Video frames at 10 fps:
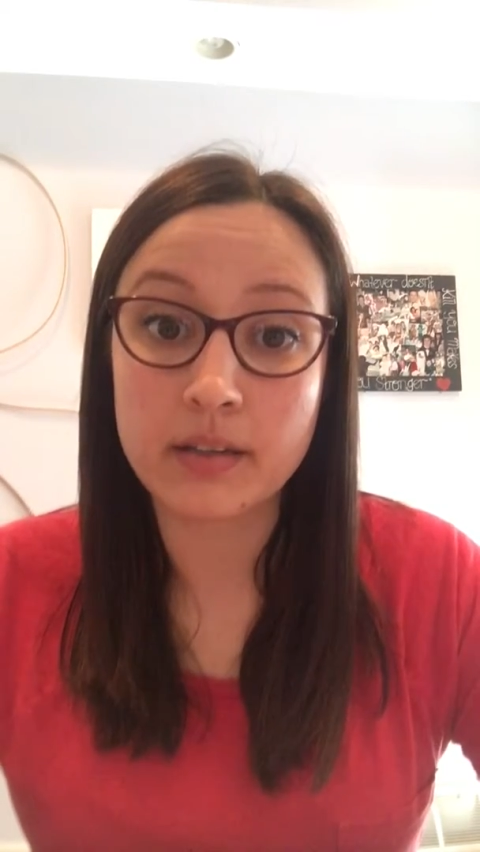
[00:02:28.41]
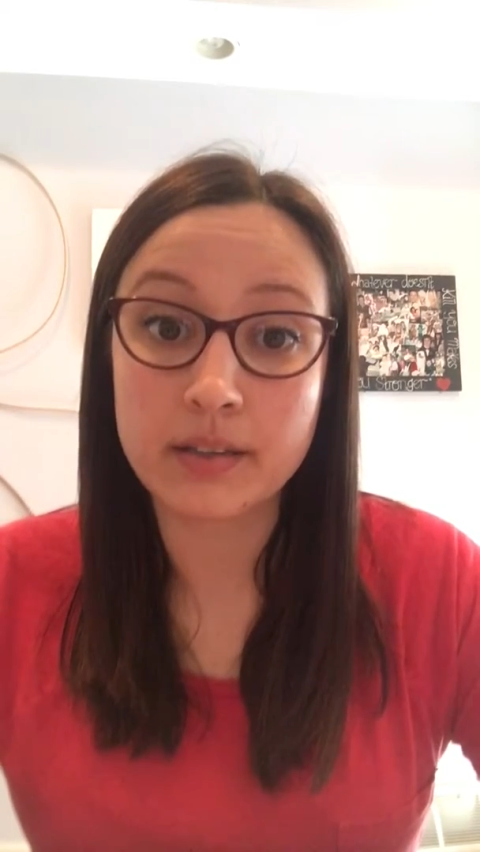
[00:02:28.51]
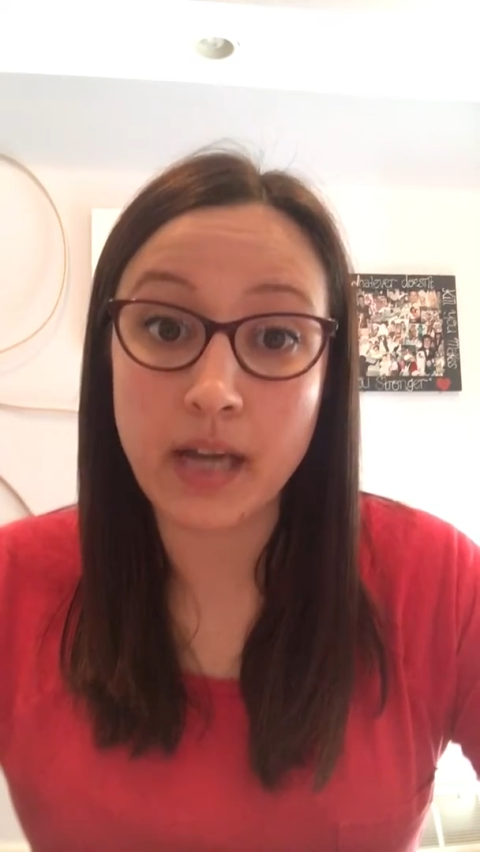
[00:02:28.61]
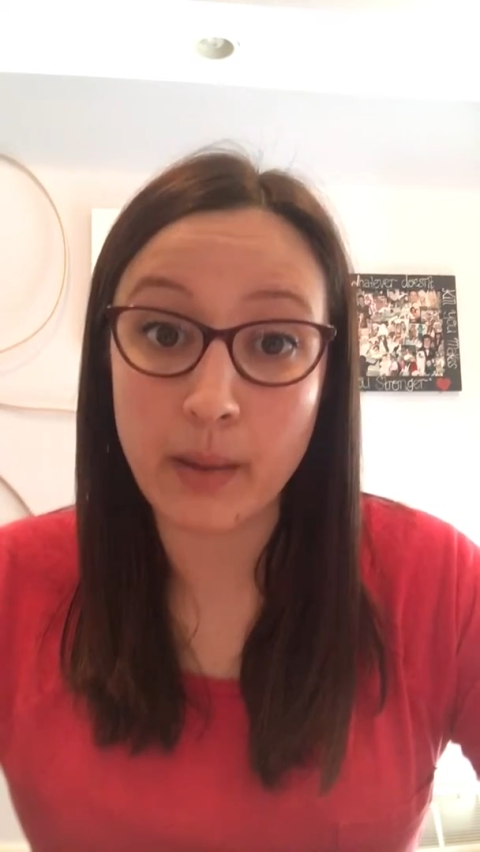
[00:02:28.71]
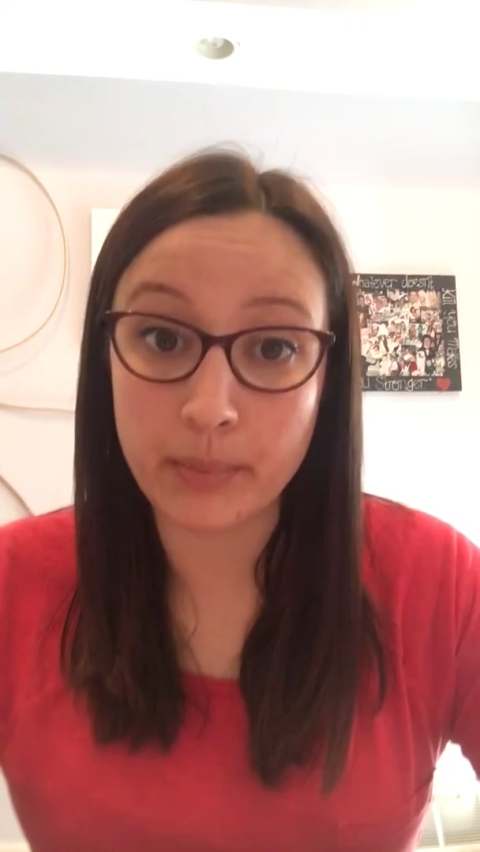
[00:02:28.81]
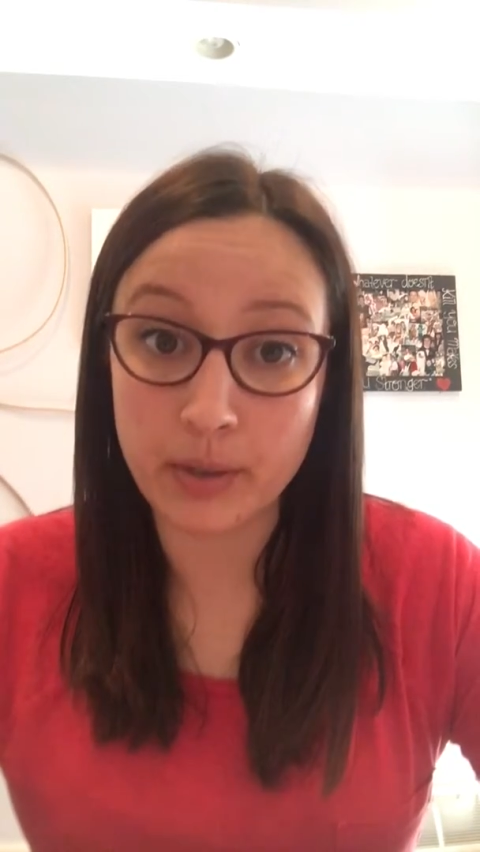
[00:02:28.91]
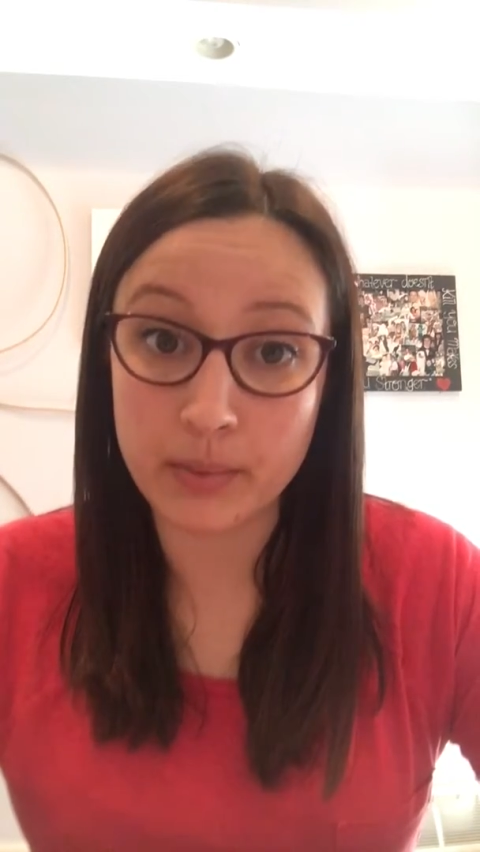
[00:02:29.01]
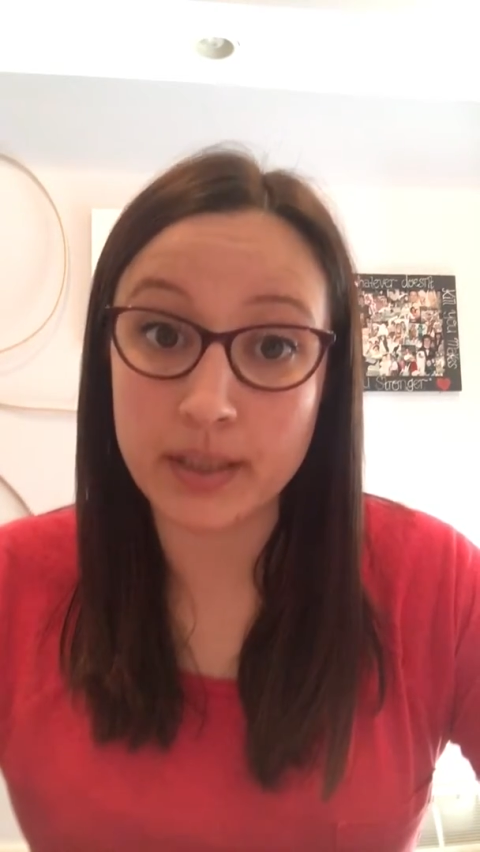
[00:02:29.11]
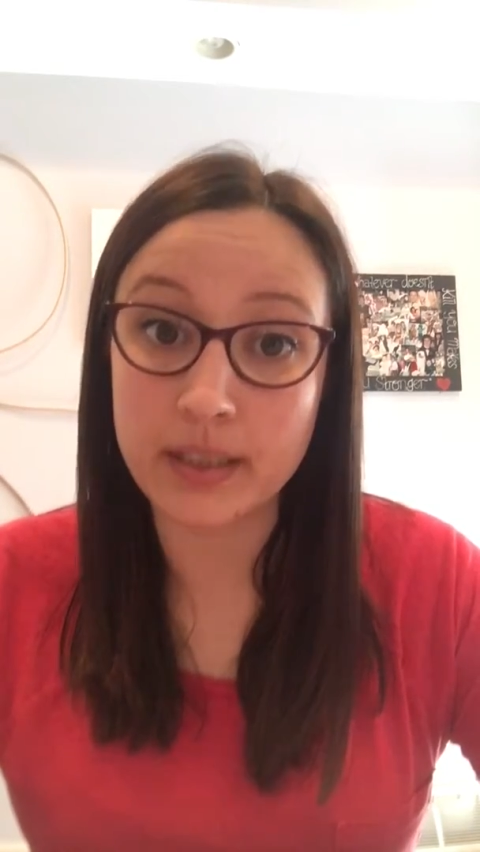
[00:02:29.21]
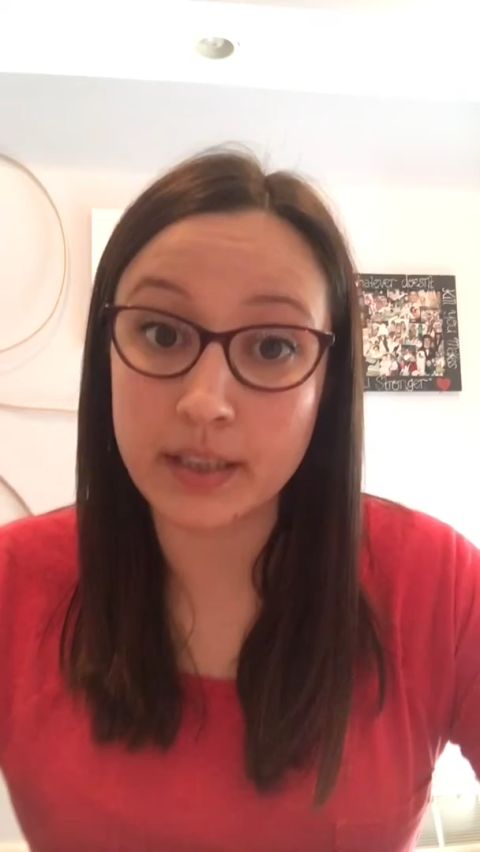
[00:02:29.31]
not be able
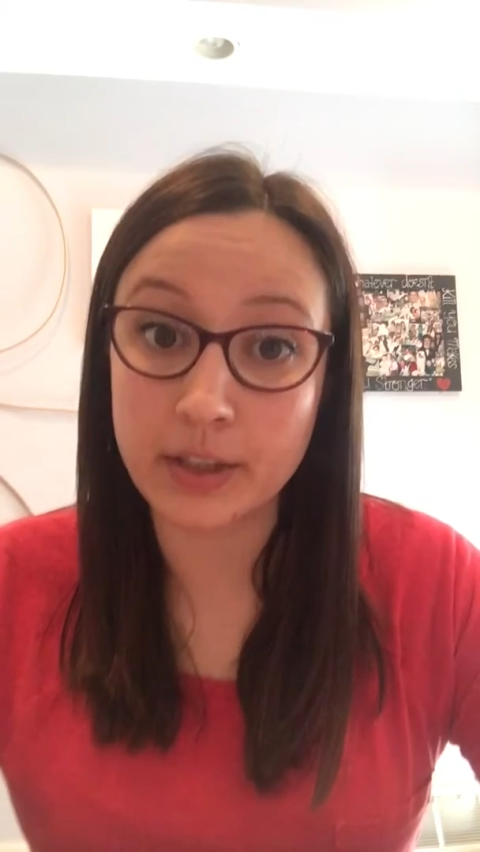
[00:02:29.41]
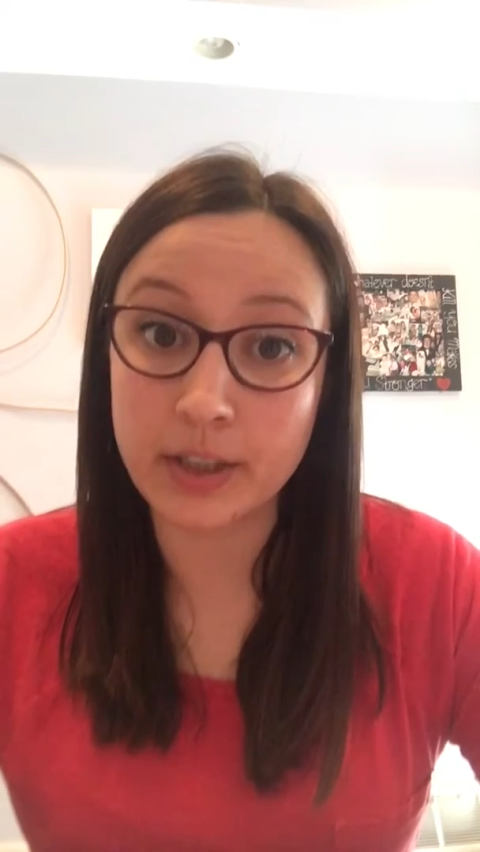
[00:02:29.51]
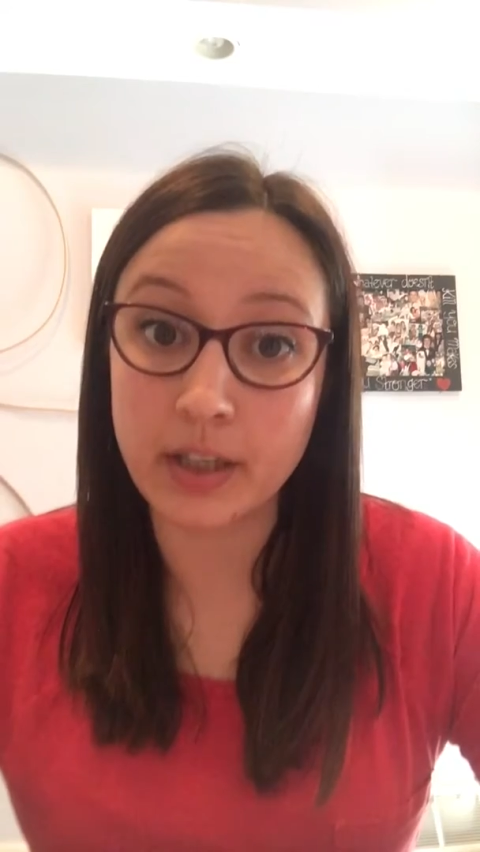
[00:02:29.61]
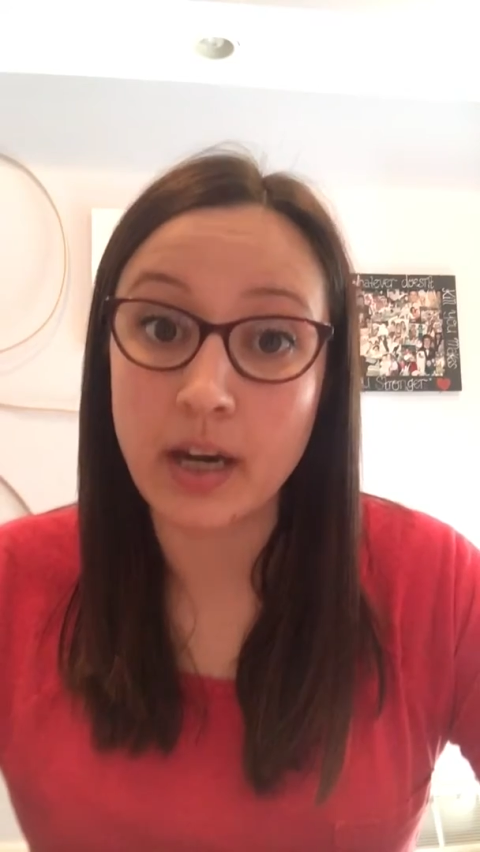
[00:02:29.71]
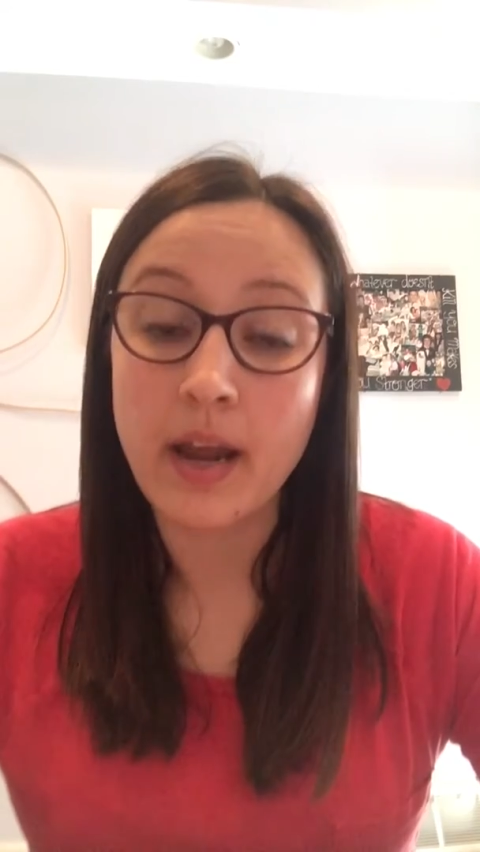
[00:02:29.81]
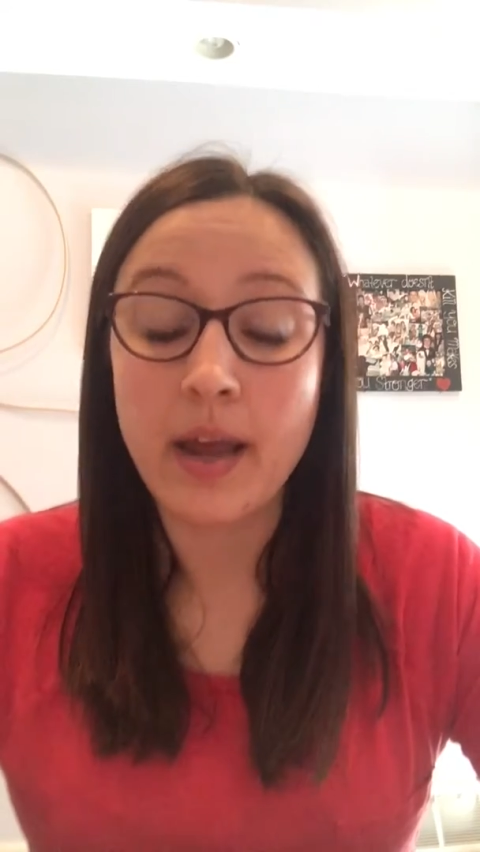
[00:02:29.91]
to hear,